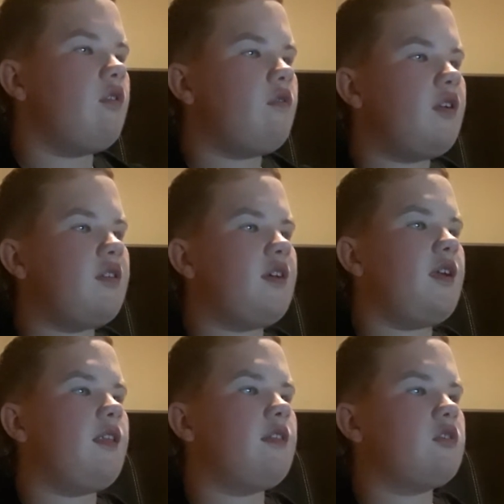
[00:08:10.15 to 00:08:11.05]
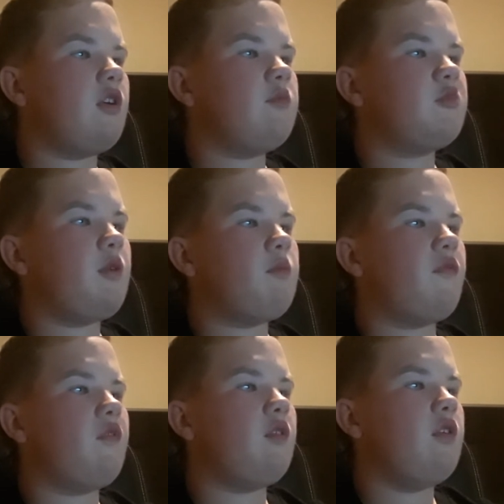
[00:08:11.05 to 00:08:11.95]
retaining the top spot
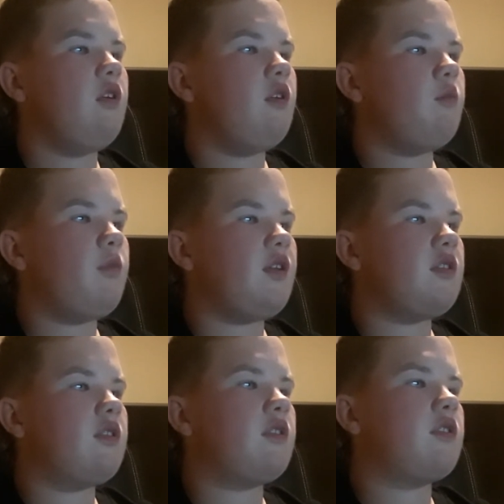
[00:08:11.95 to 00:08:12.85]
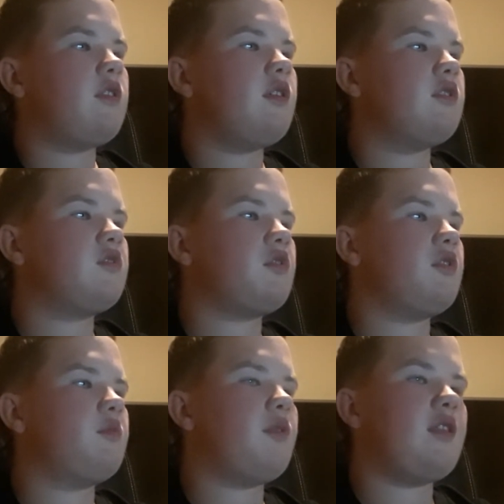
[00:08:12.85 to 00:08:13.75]
before being
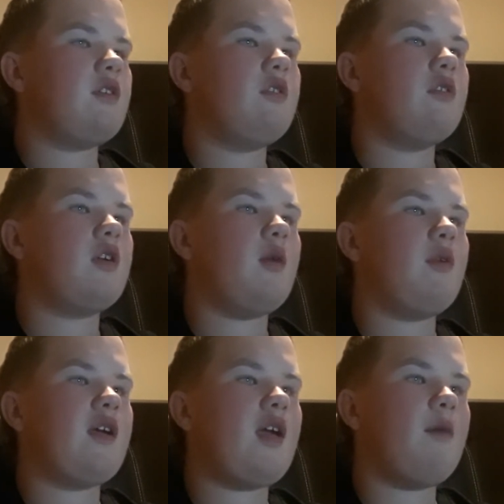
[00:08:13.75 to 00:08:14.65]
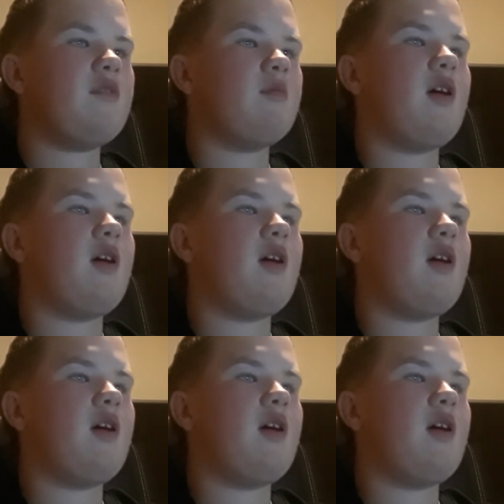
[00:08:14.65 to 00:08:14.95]
destroyed by the newcomer Captain